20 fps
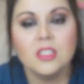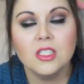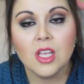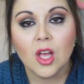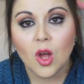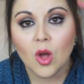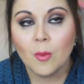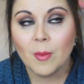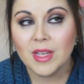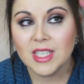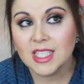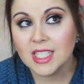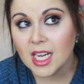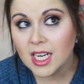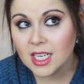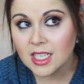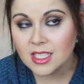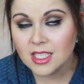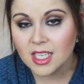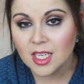So my
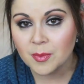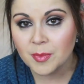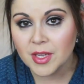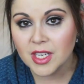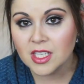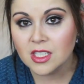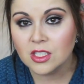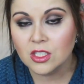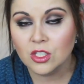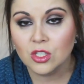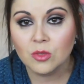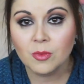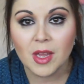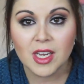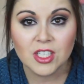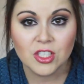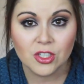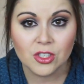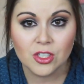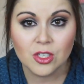second tip is to
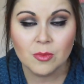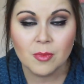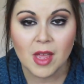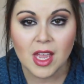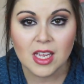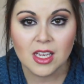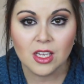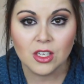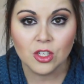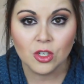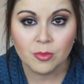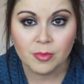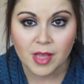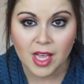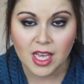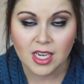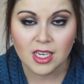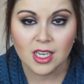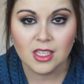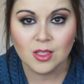make sure you make your
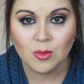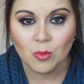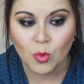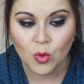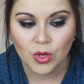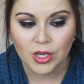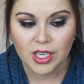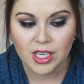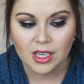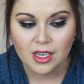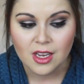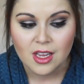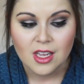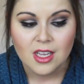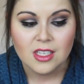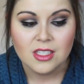bed in the morning.